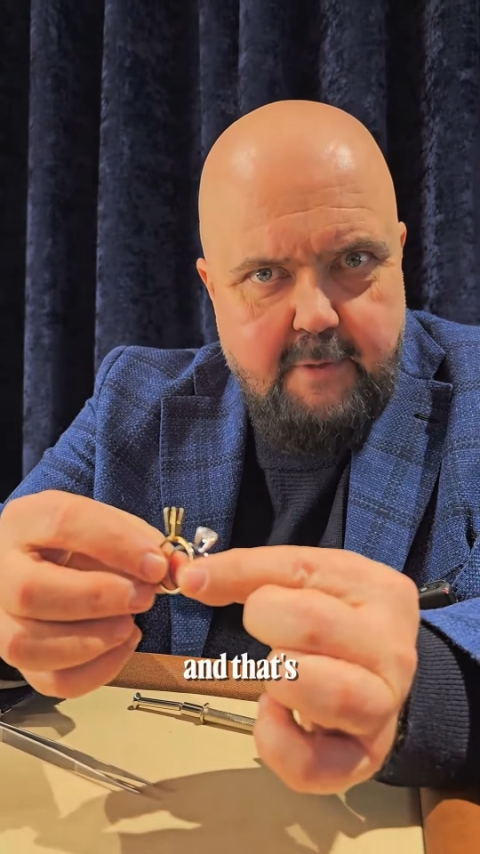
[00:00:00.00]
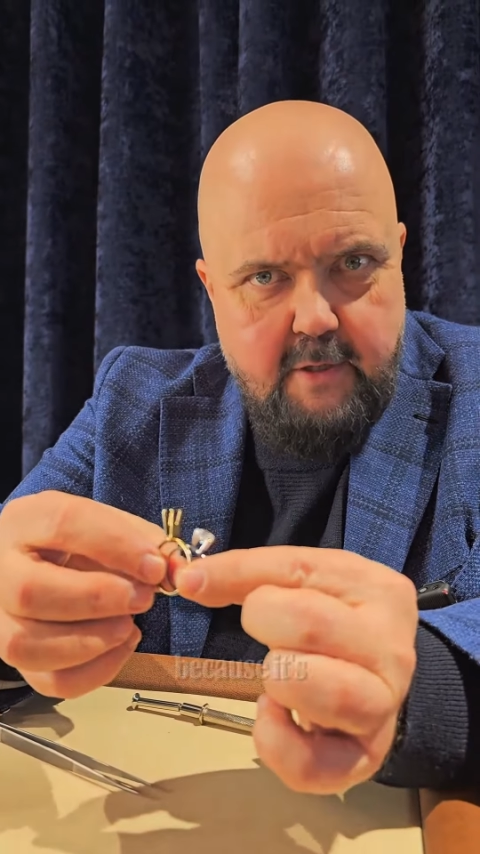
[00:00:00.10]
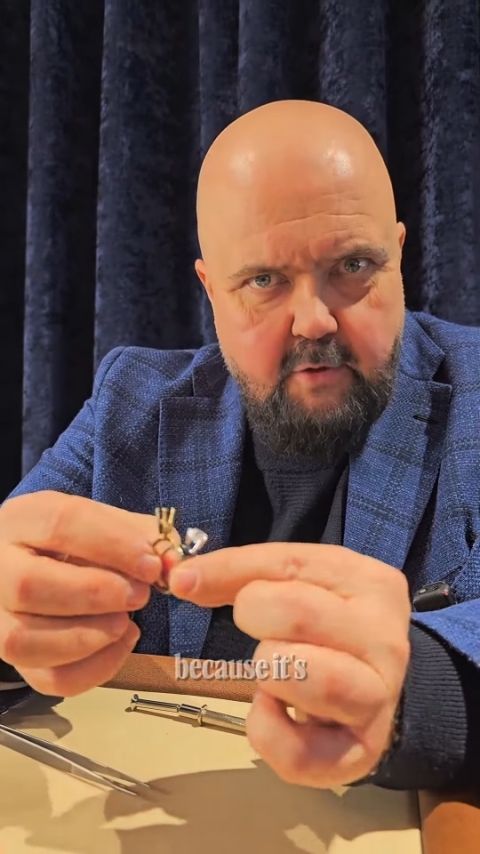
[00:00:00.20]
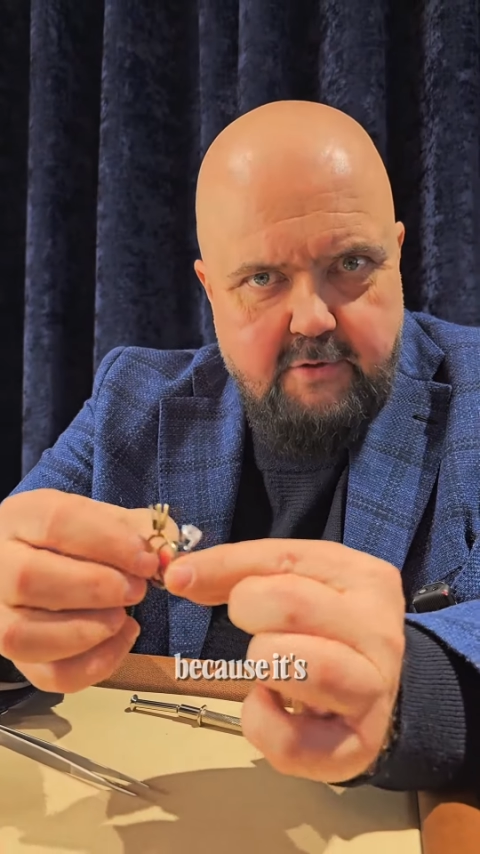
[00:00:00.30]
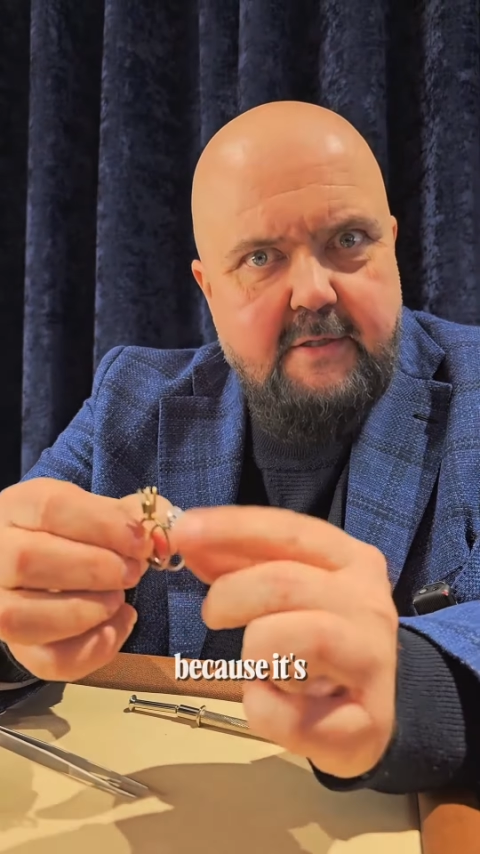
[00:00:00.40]

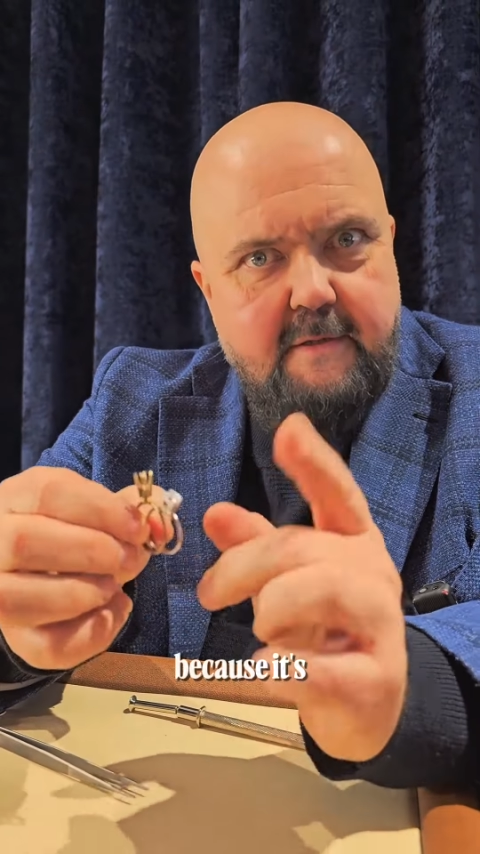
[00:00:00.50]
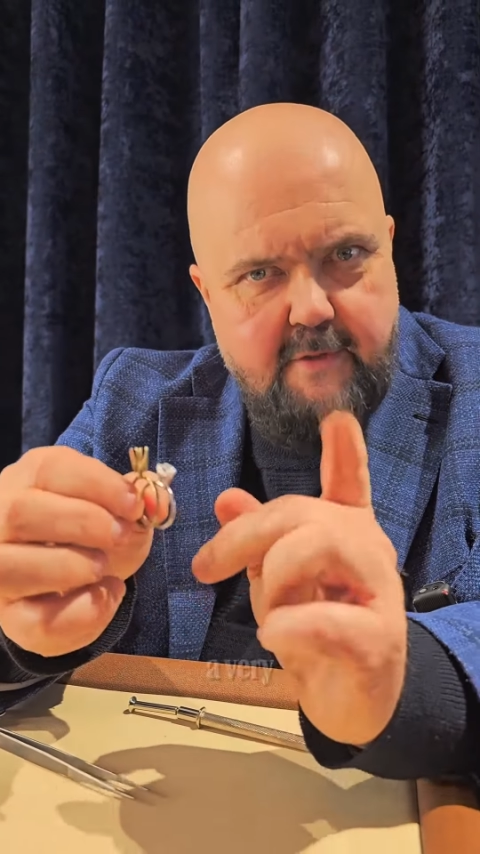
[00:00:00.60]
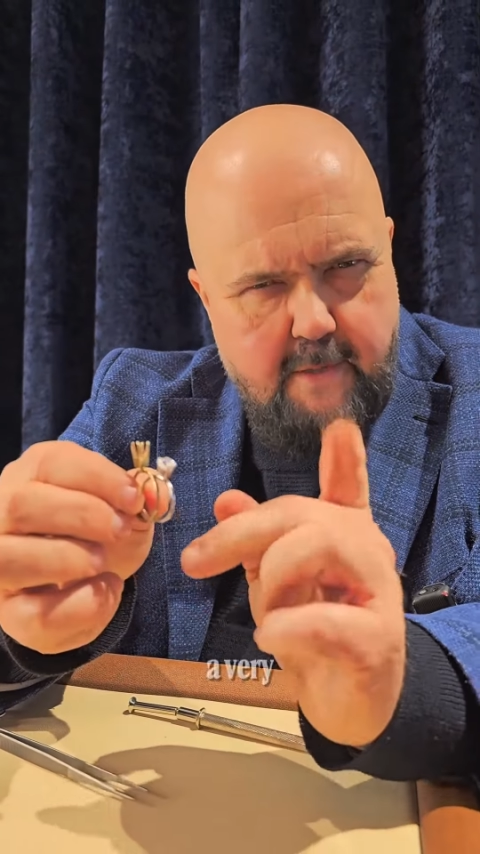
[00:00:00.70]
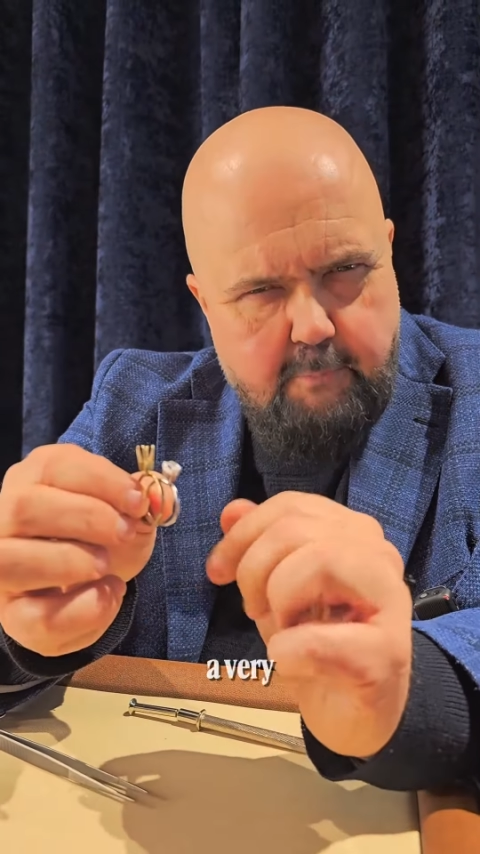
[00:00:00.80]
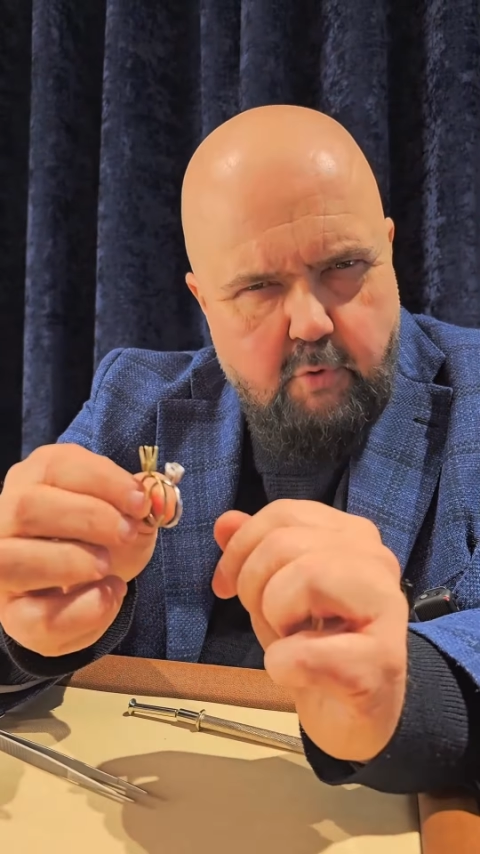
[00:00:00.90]
because it's a
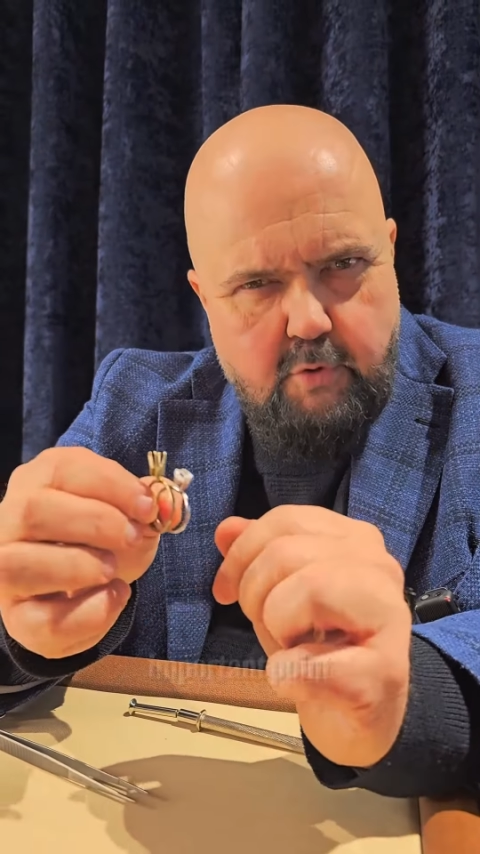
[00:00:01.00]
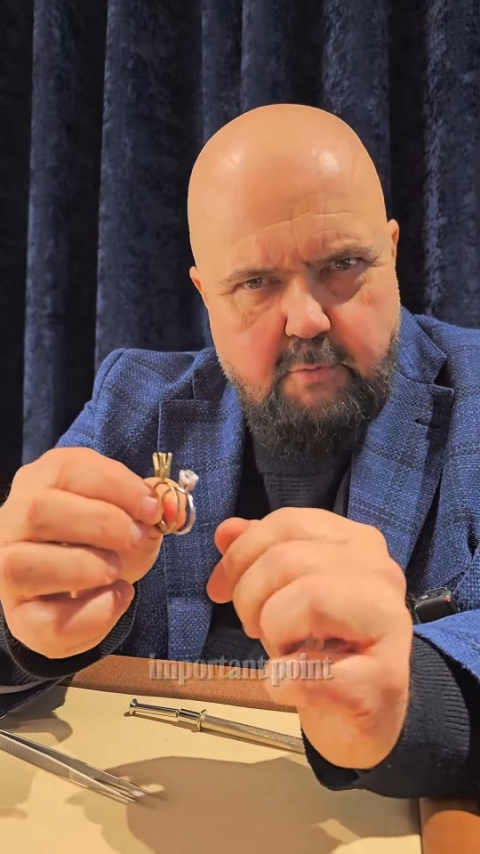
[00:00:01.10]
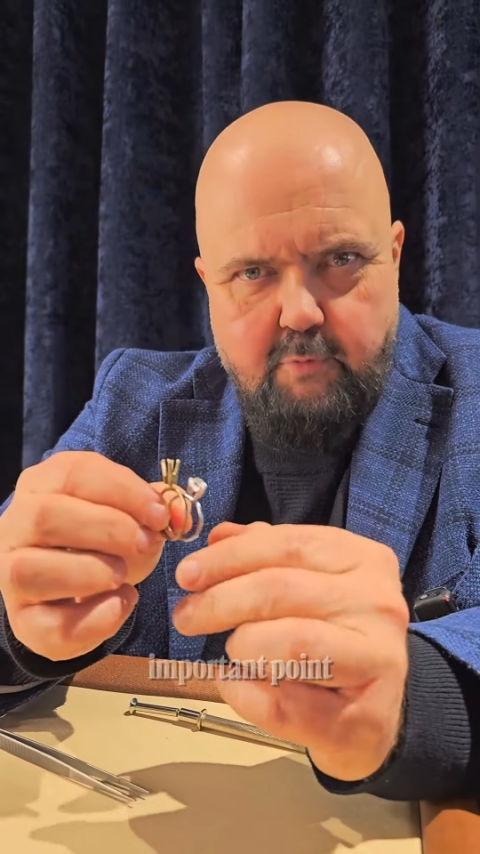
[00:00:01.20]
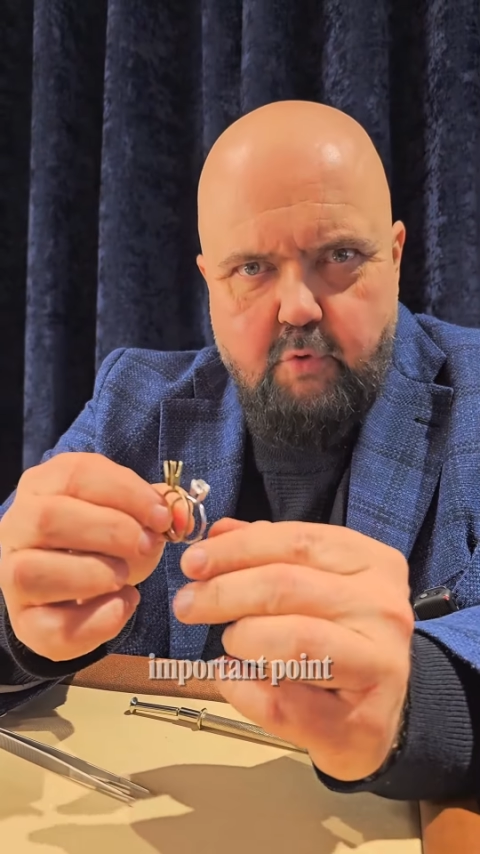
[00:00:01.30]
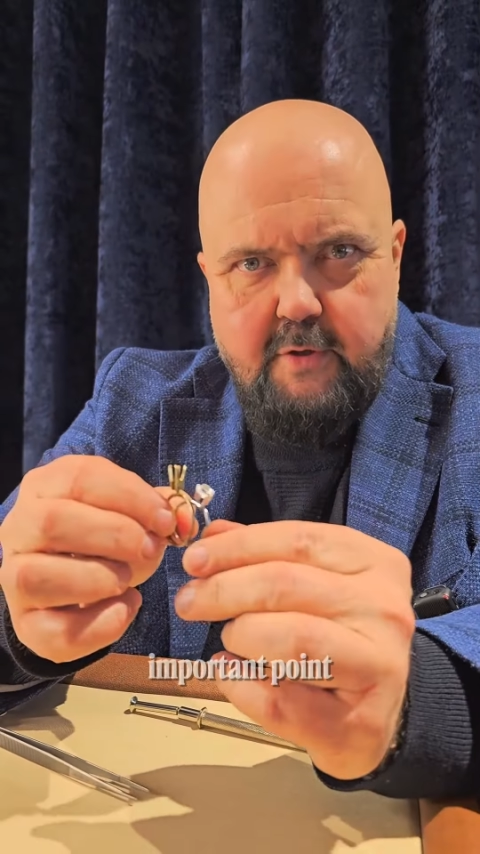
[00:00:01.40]
very
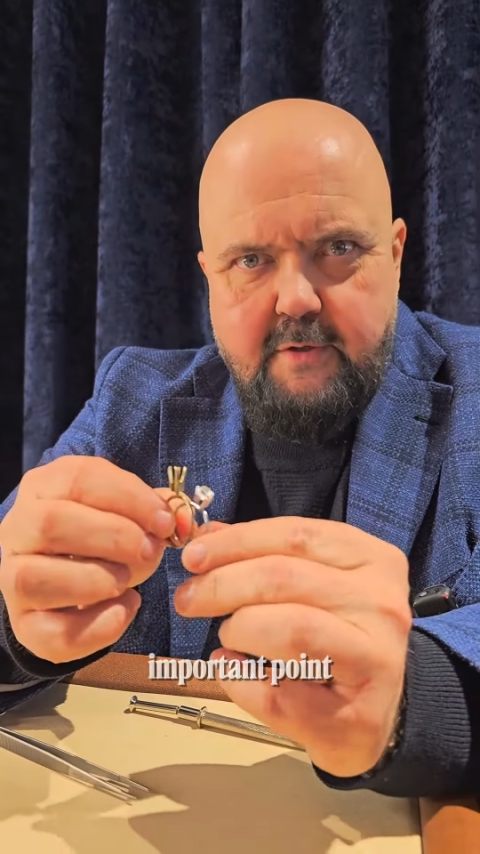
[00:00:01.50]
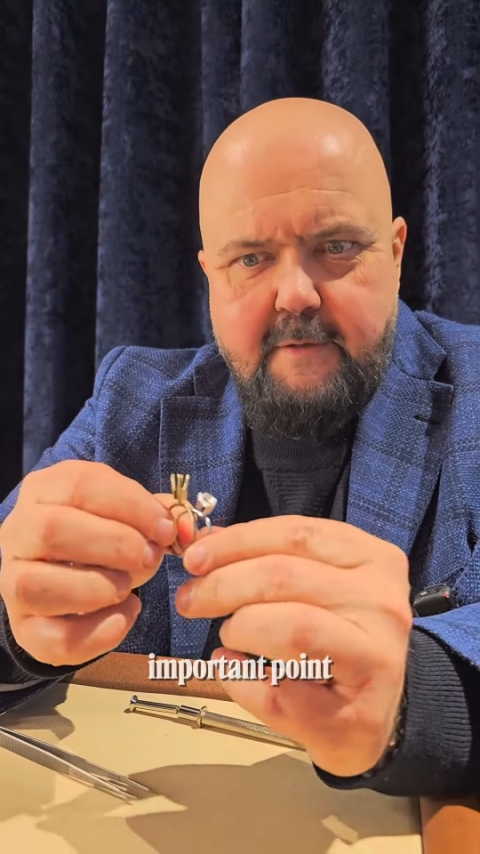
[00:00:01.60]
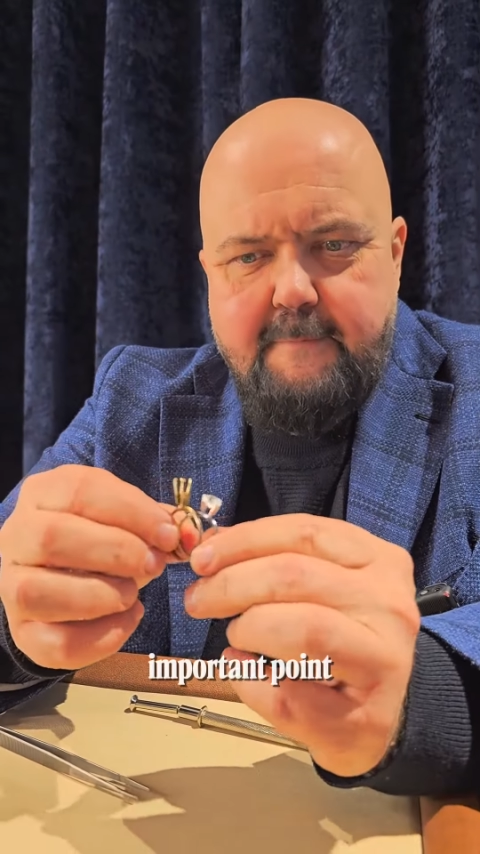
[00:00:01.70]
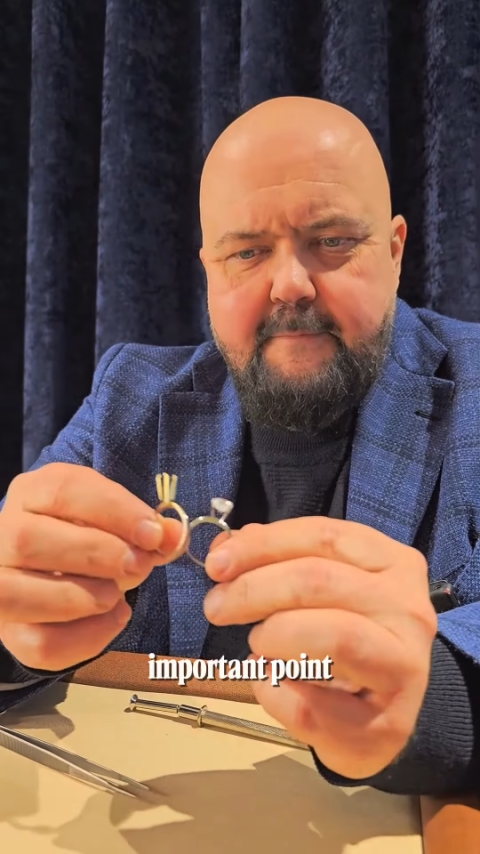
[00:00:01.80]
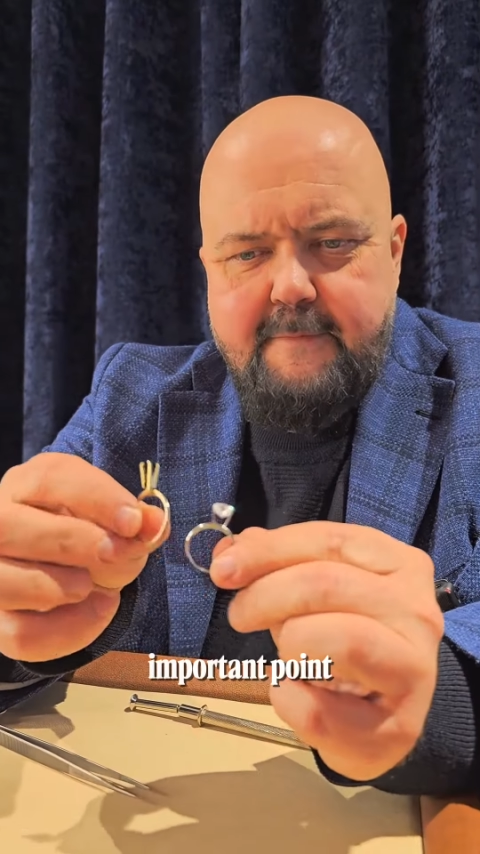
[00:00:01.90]
important point.